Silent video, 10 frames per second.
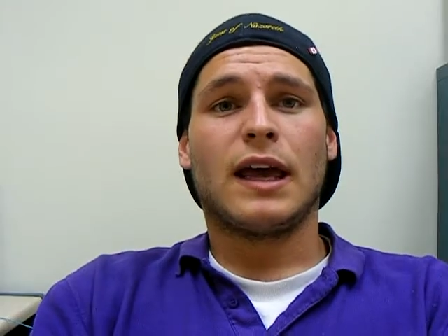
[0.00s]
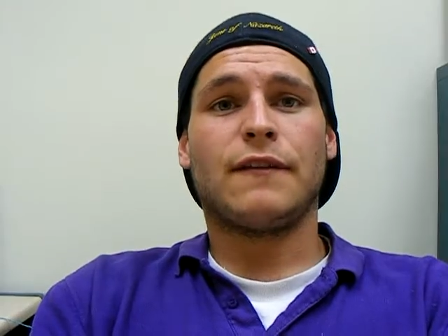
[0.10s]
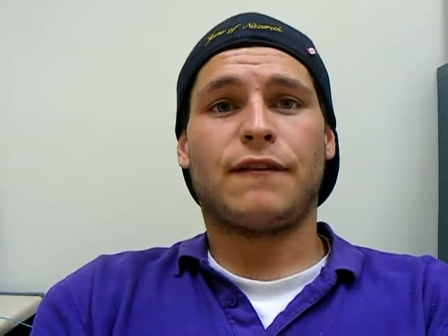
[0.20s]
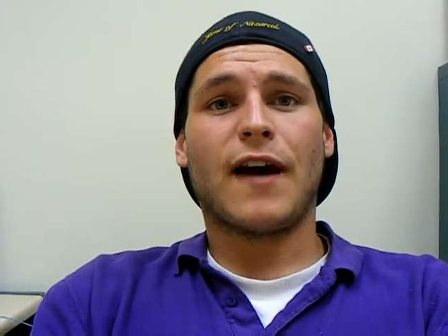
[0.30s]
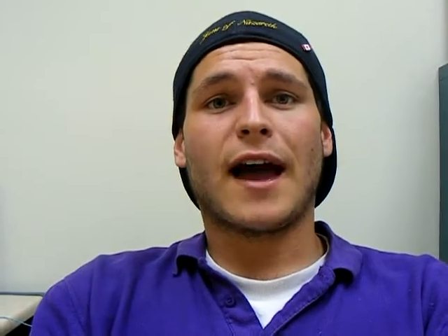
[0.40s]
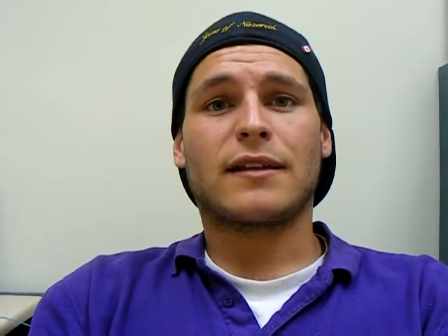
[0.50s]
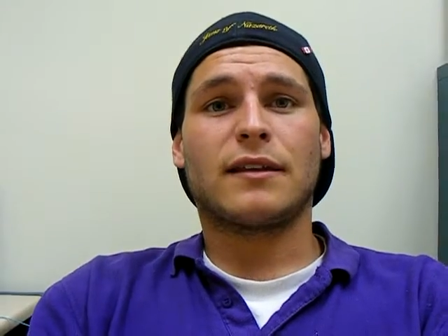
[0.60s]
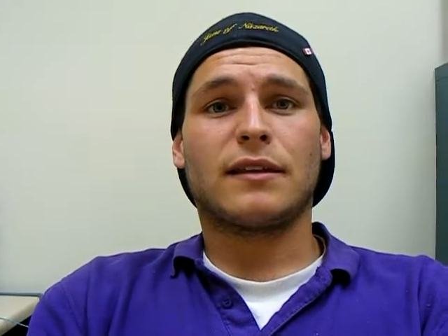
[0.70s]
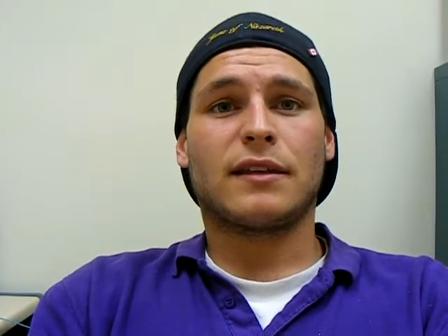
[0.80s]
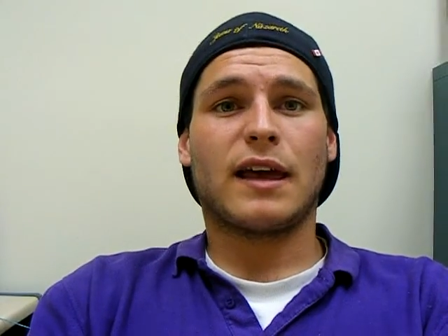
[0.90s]
In
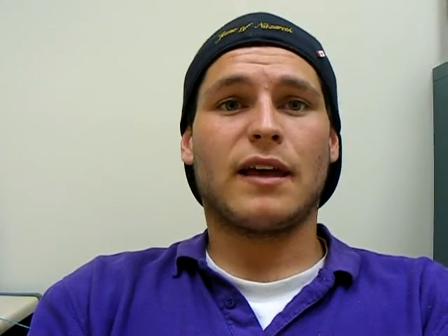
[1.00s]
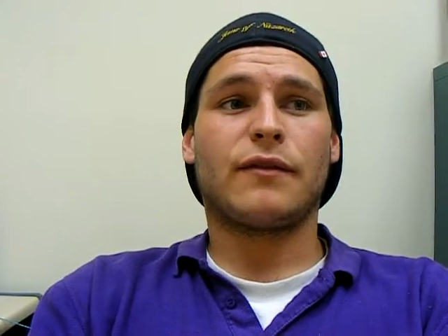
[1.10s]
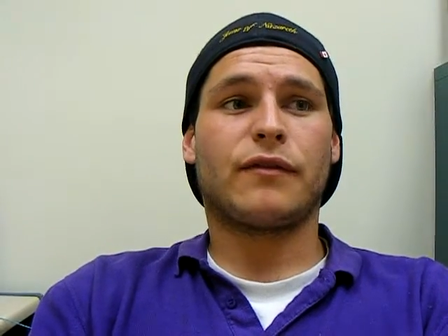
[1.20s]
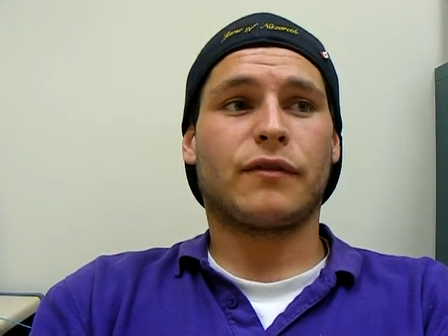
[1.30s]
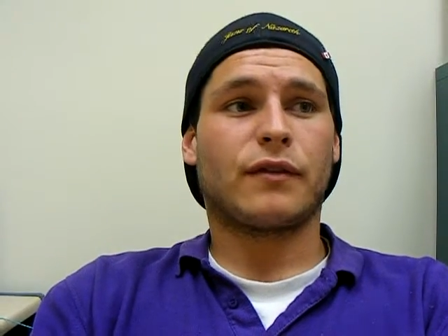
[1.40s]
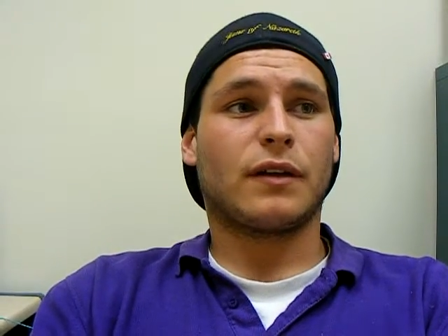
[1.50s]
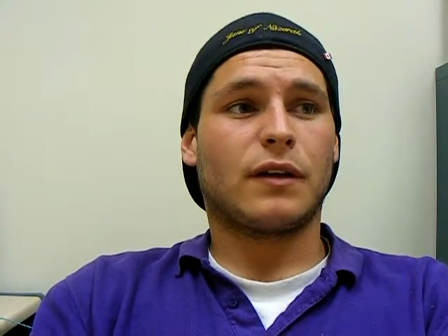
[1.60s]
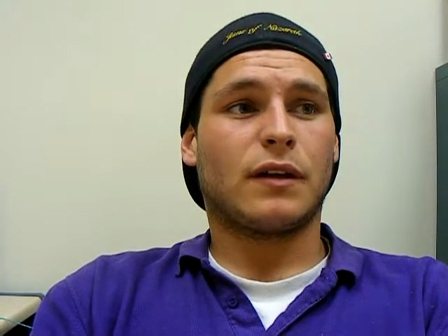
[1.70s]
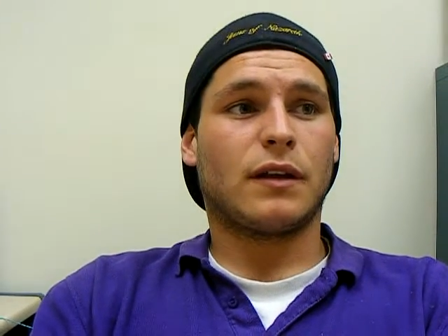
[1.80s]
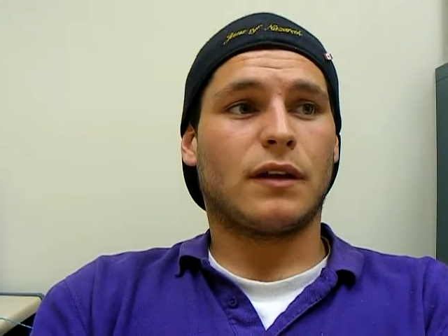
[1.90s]
fact, they've
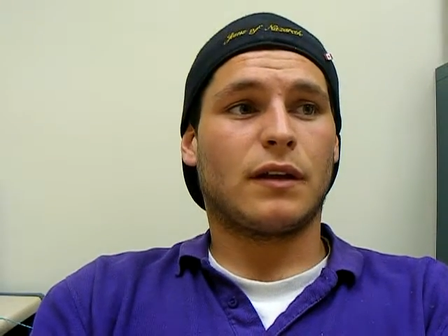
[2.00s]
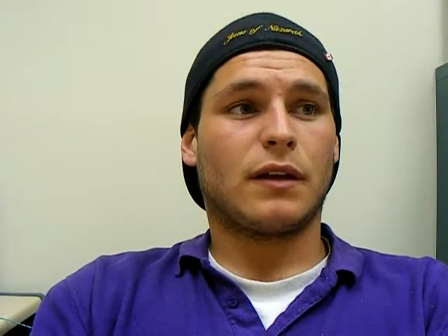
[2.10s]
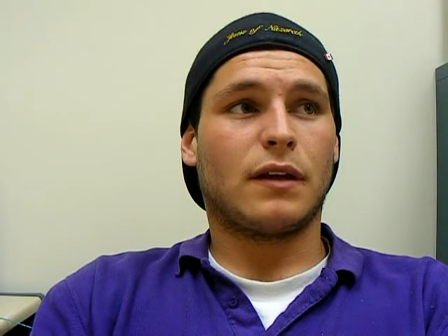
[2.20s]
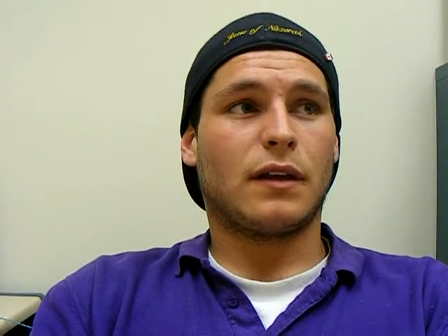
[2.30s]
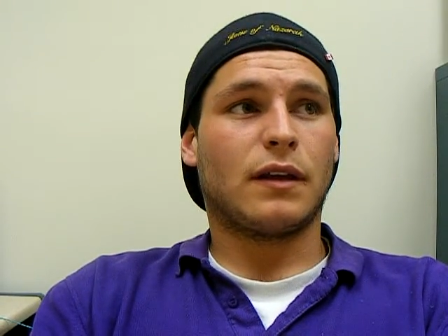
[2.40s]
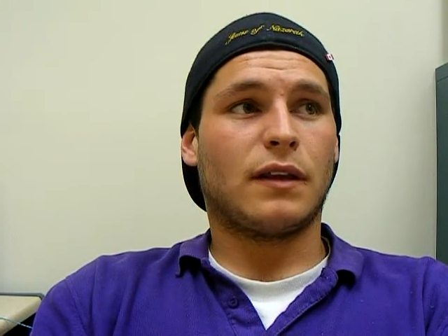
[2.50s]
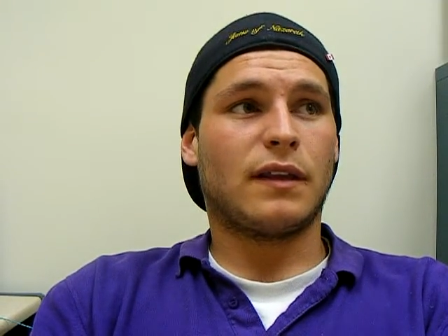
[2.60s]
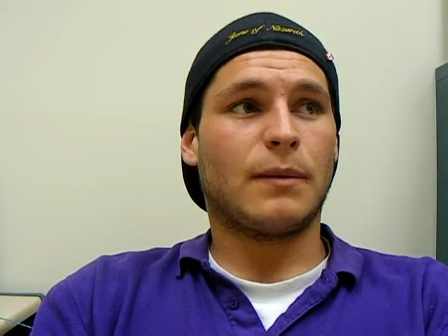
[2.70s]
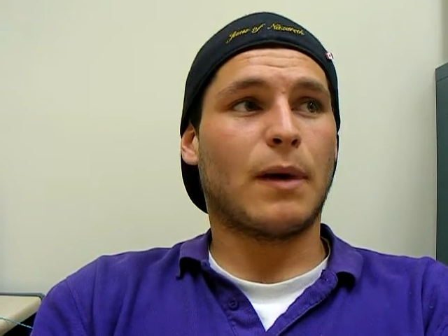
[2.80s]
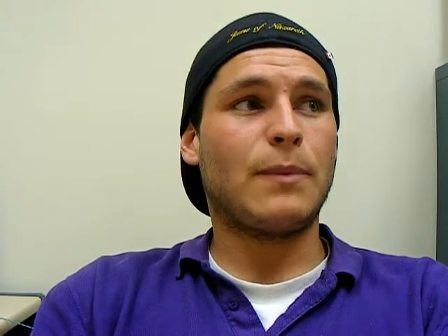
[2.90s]

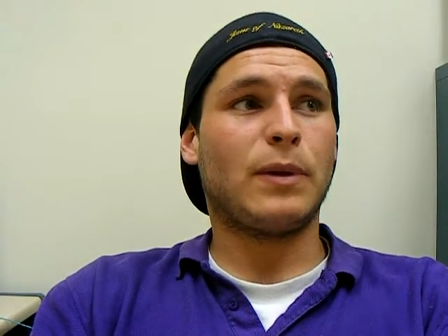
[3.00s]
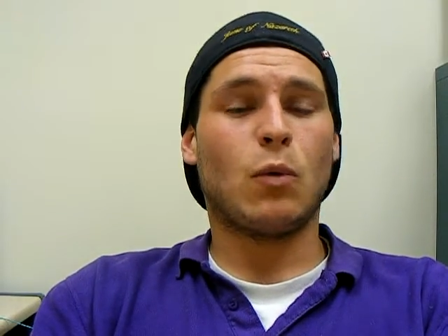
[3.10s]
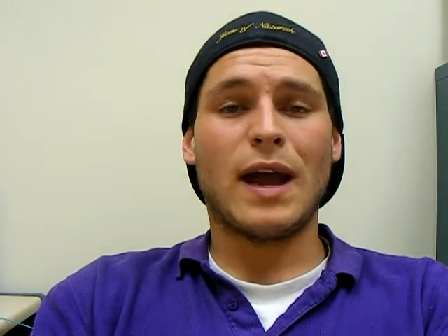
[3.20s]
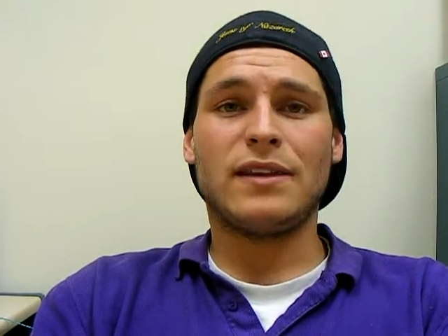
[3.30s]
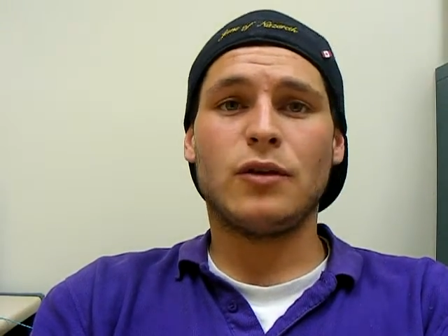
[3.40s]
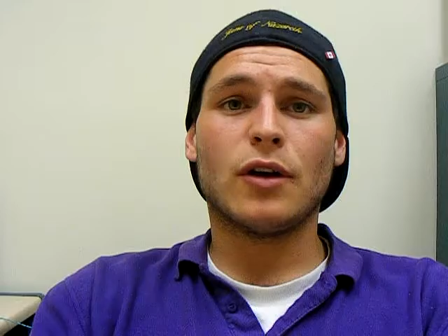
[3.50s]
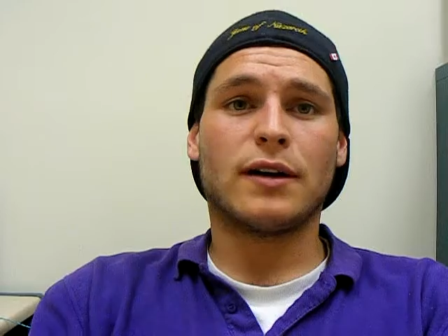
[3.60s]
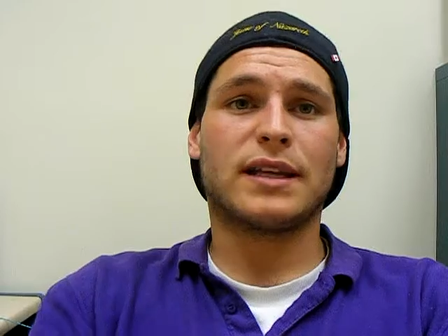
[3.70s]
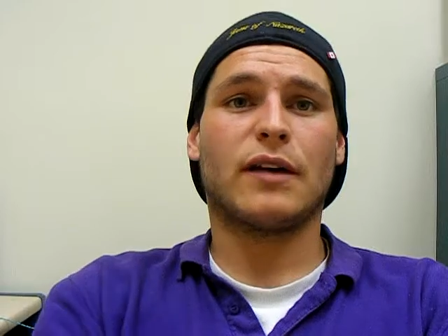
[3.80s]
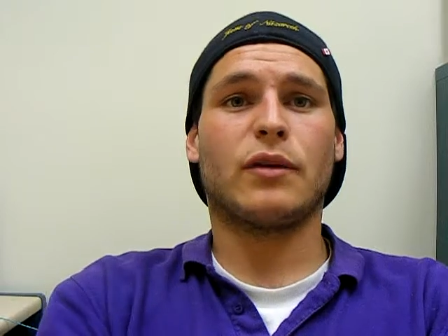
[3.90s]
they might be way too
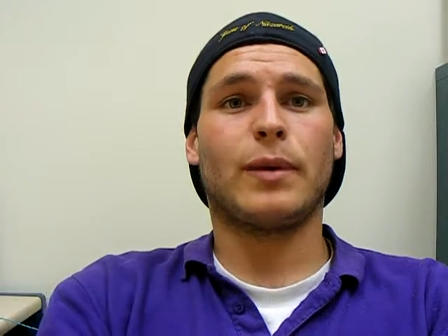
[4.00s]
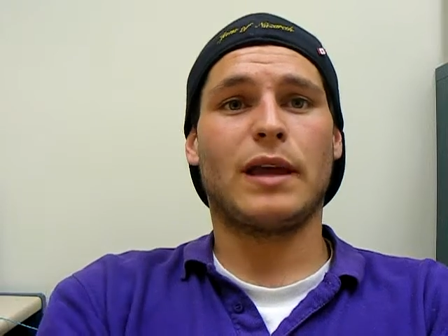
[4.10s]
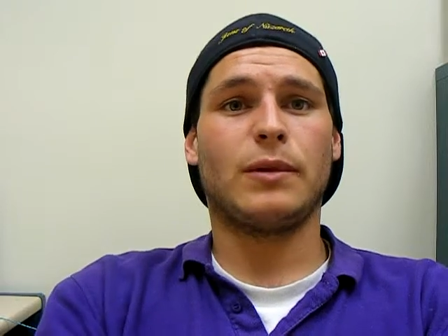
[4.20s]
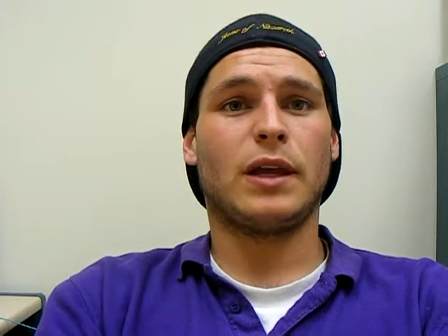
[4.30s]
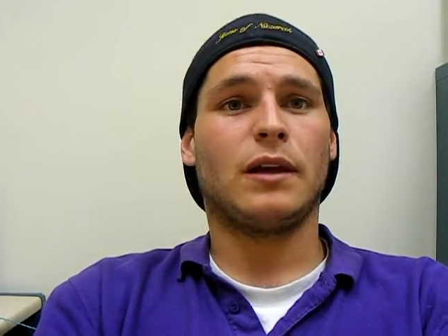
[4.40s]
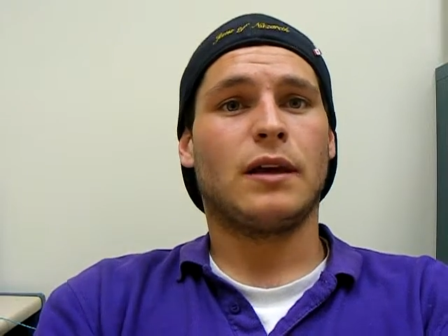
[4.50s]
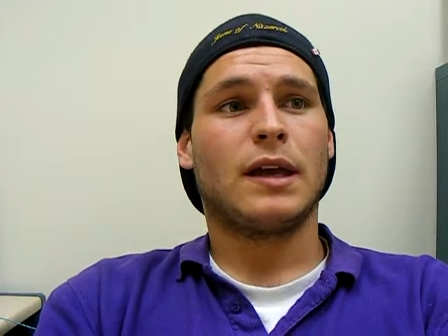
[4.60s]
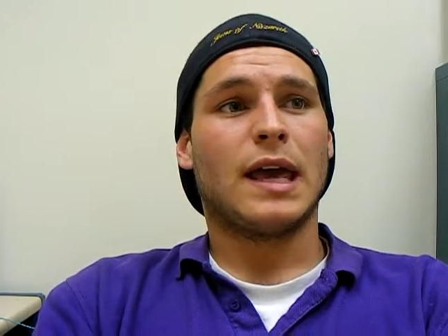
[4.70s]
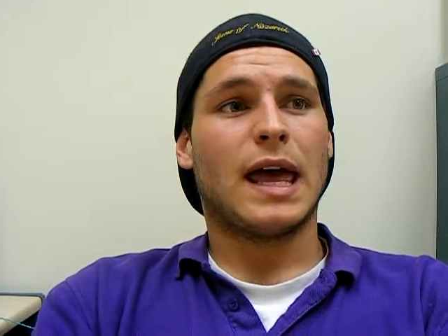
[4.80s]
young to have a baby